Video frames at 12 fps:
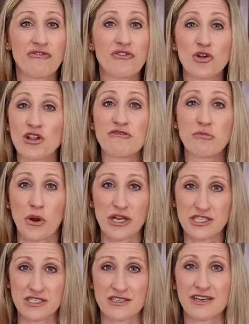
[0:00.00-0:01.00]
full of
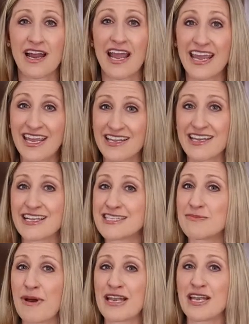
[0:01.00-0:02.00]
moisture, and
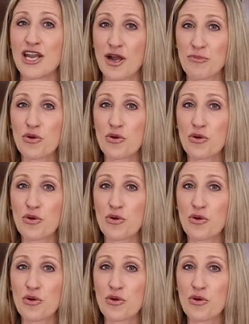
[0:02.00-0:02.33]
it's my #1